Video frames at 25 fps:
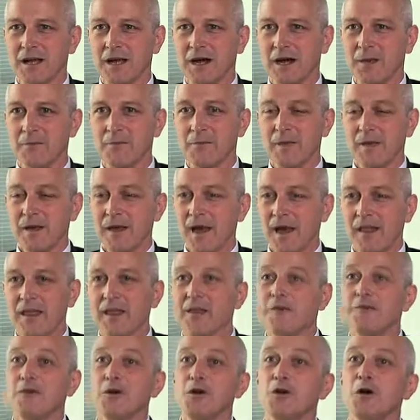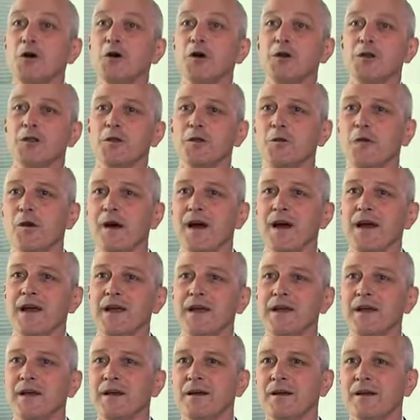Um, I think if you look at the
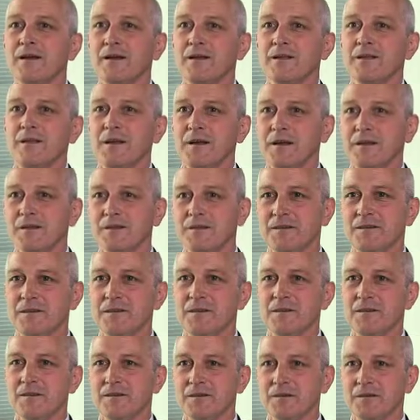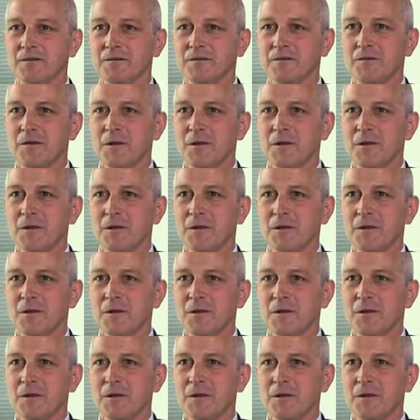way that the,